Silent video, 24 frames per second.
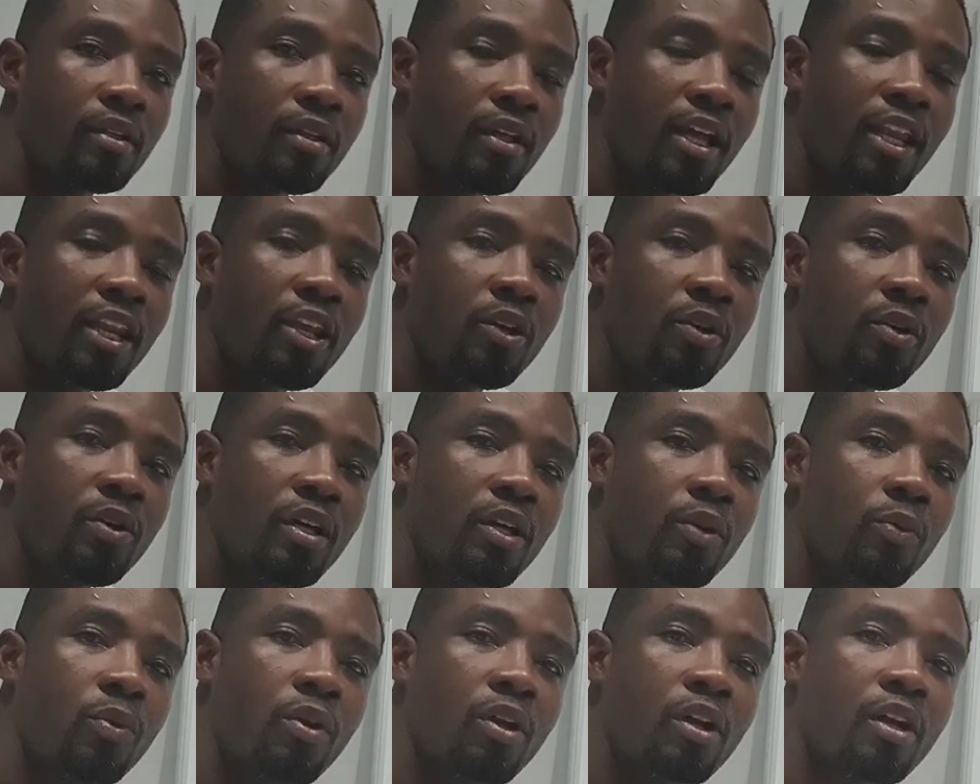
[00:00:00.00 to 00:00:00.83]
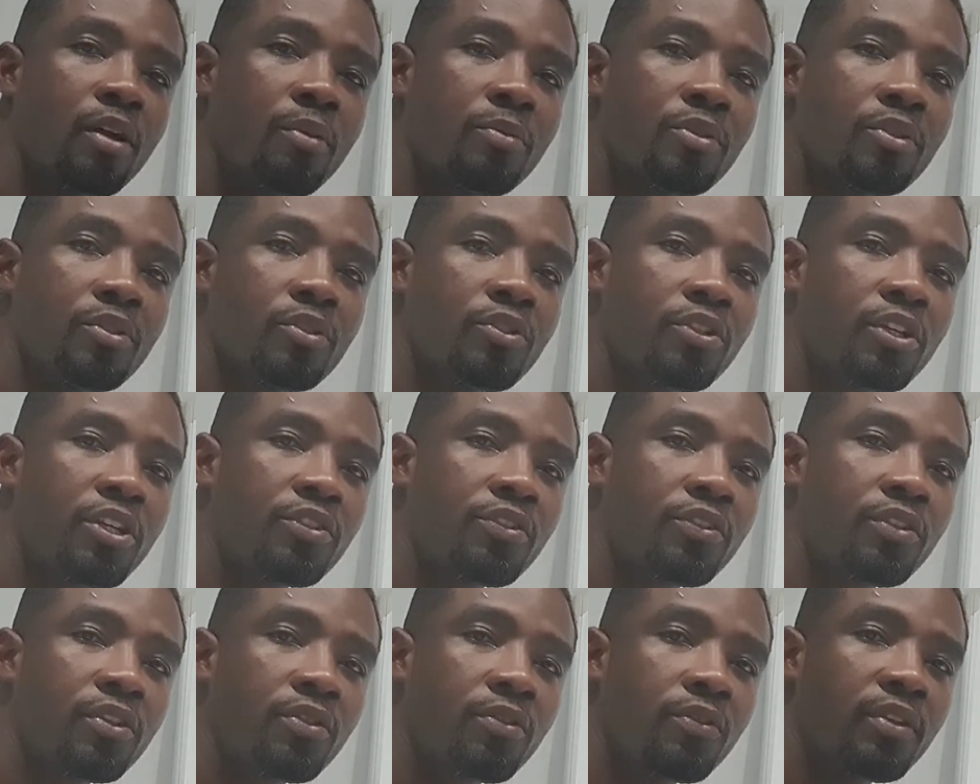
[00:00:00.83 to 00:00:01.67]
Hello and welcome to
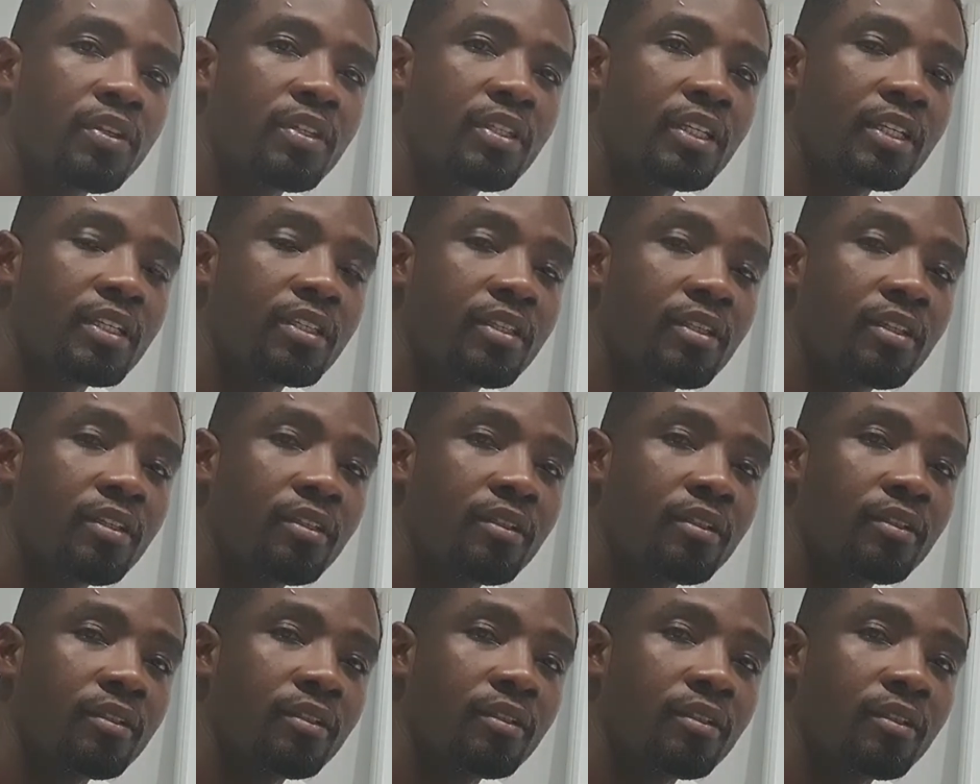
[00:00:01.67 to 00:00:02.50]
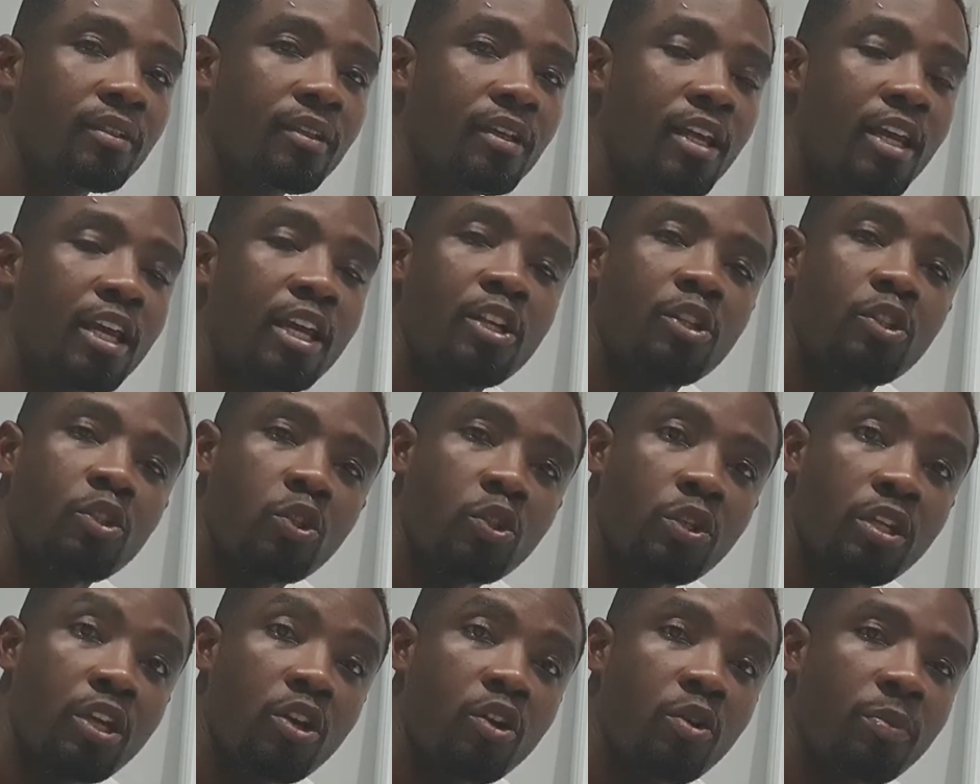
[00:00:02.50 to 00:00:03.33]
Treasury 360.
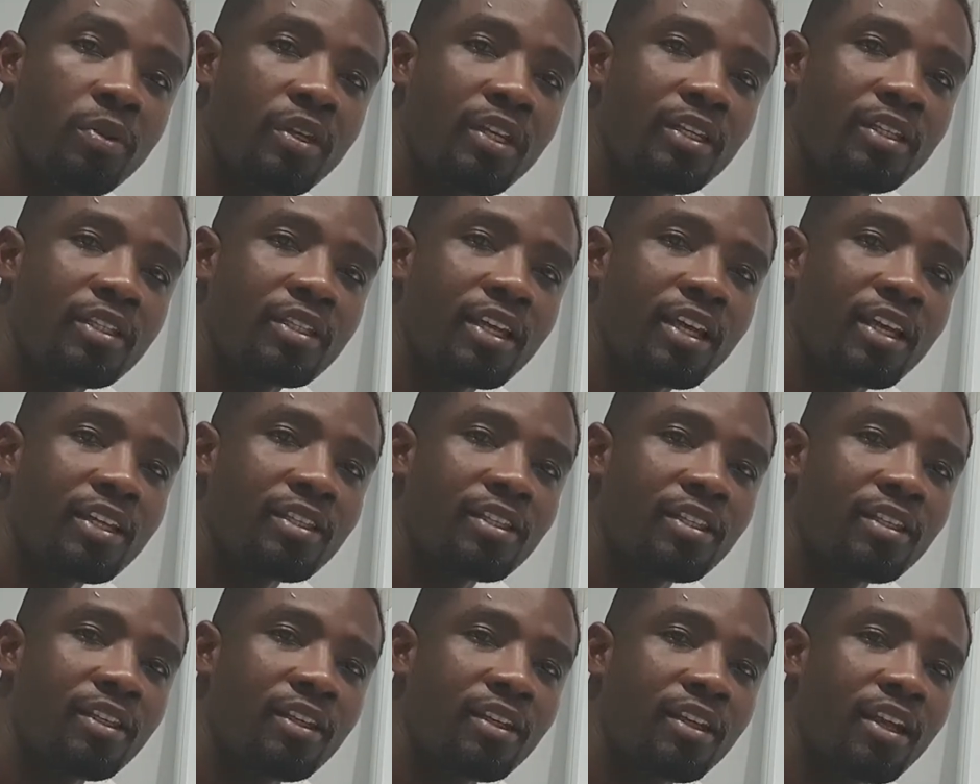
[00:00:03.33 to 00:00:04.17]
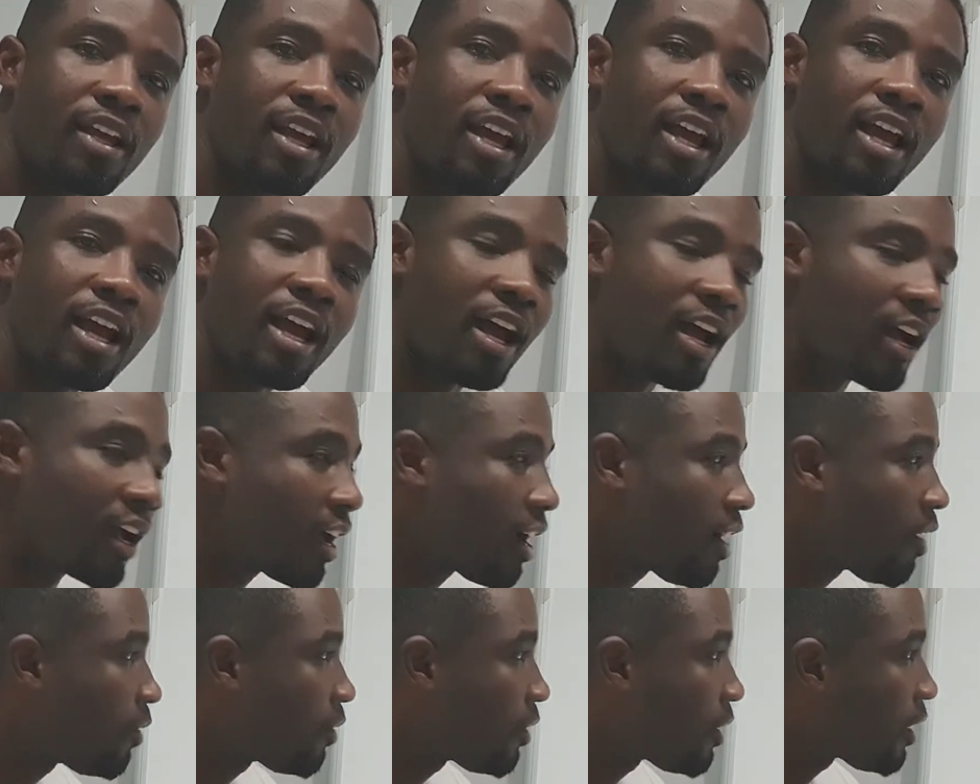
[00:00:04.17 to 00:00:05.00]
Today we'll be discussing
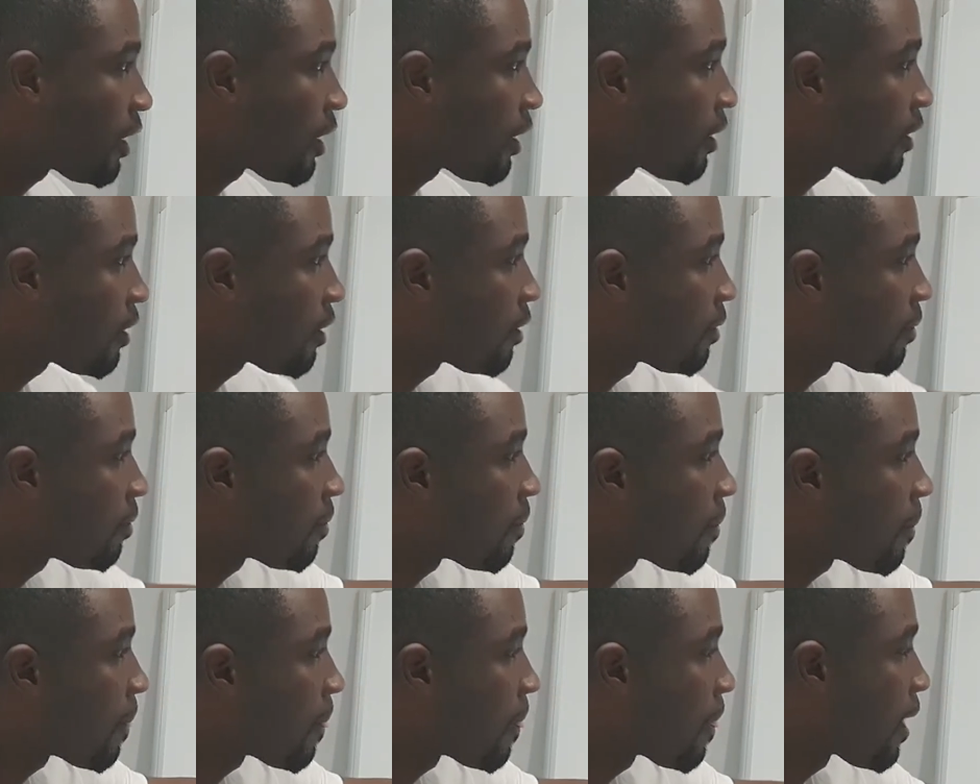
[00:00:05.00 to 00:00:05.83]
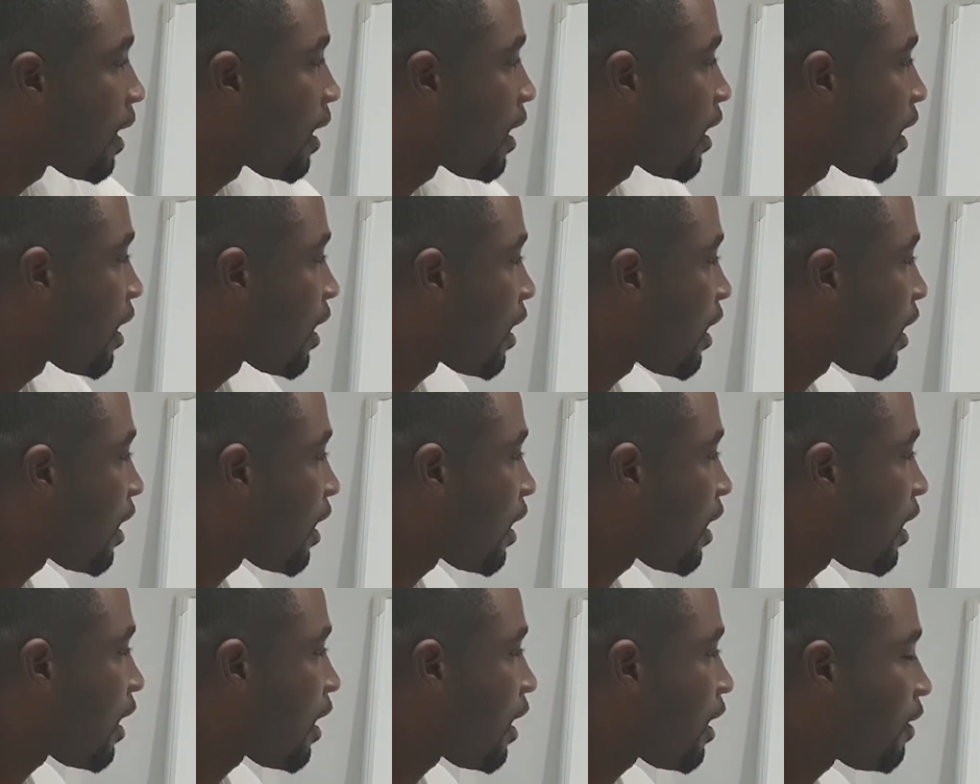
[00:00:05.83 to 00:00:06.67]
accounting
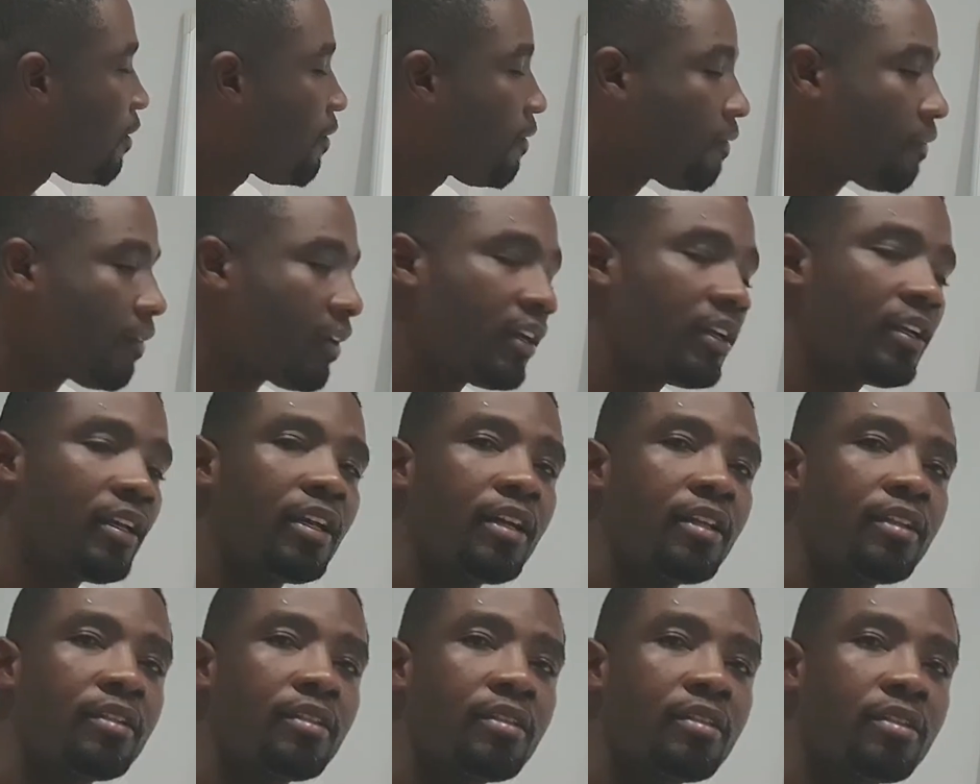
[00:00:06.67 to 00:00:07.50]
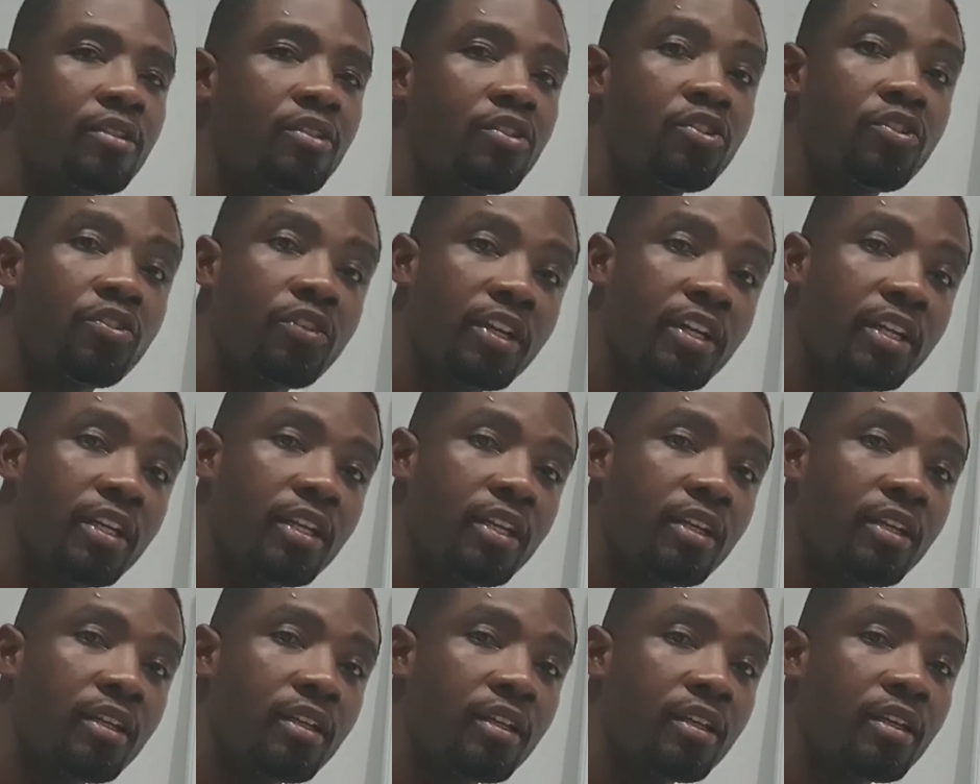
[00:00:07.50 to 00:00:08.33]
and finance
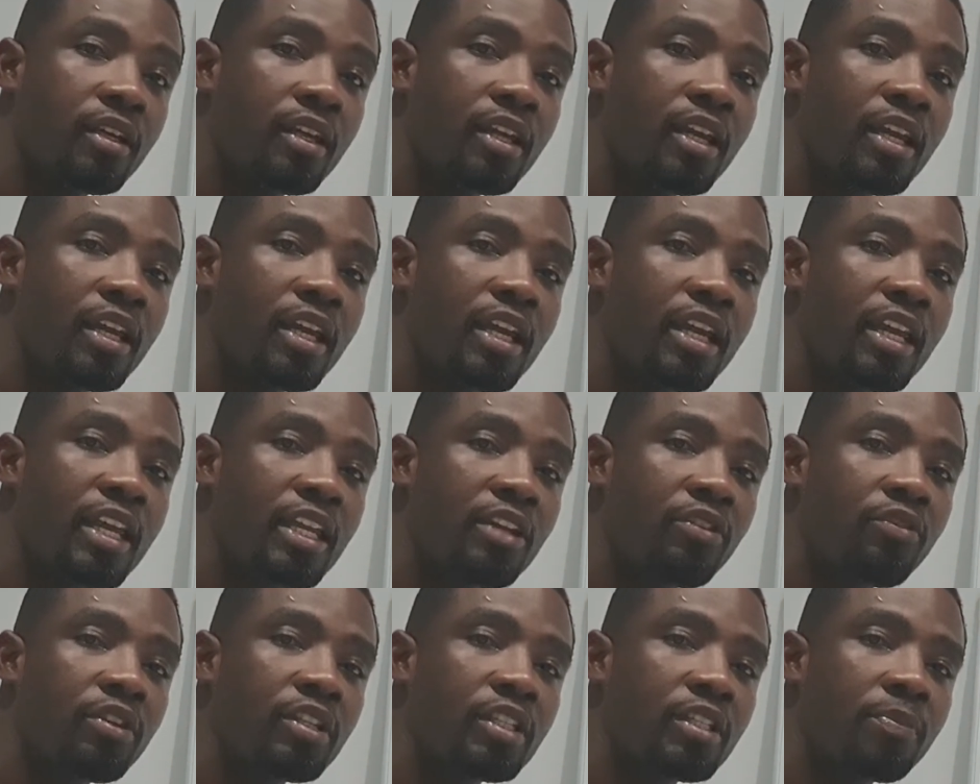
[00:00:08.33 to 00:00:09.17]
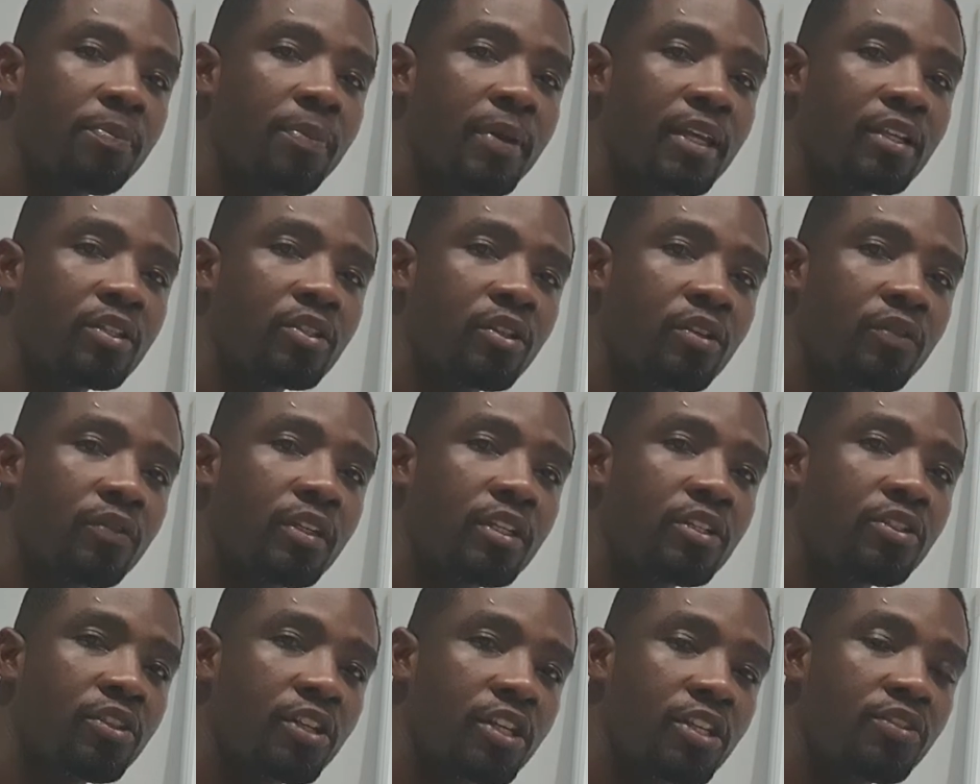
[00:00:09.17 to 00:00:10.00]
training in respect of
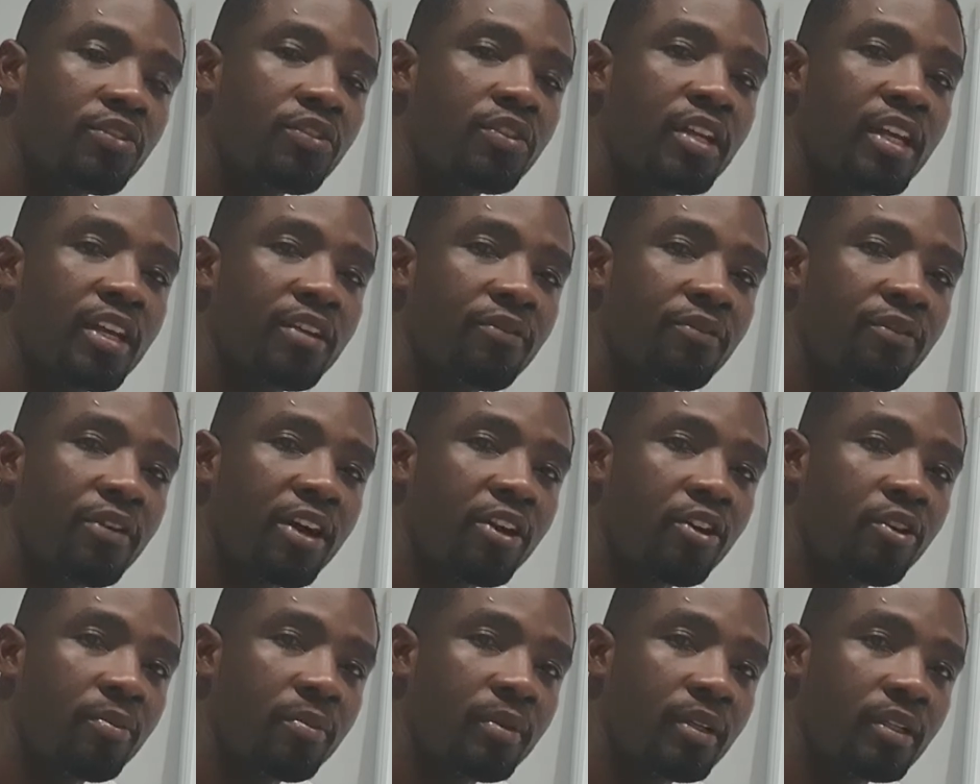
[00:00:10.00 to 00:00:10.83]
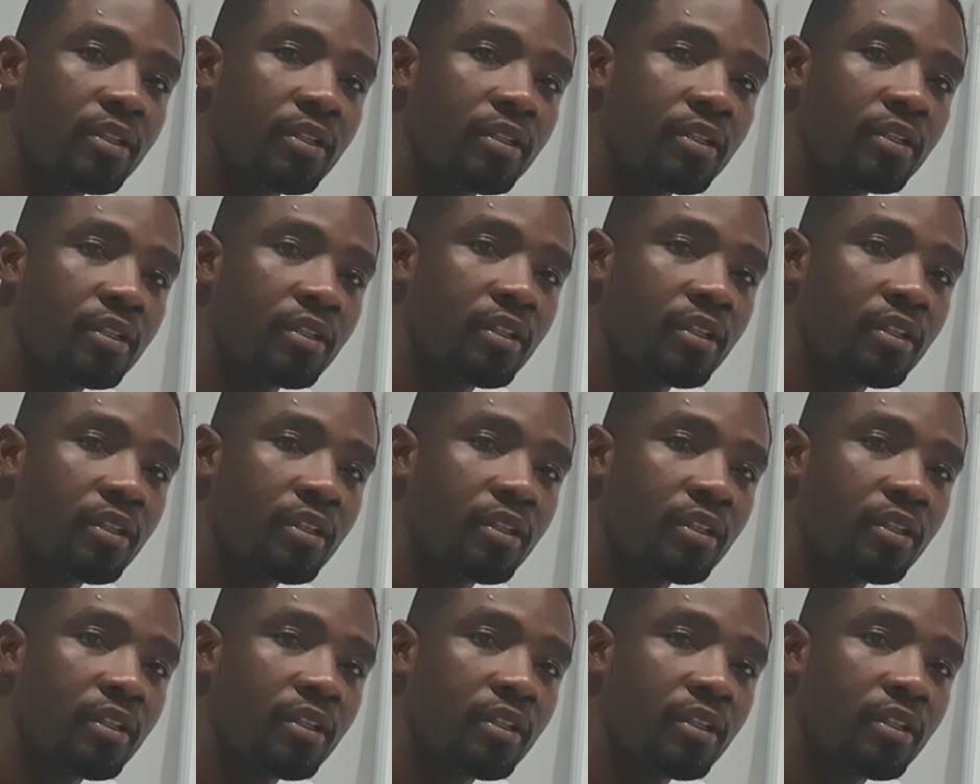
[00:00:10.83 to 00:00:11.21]
the Treasury environment.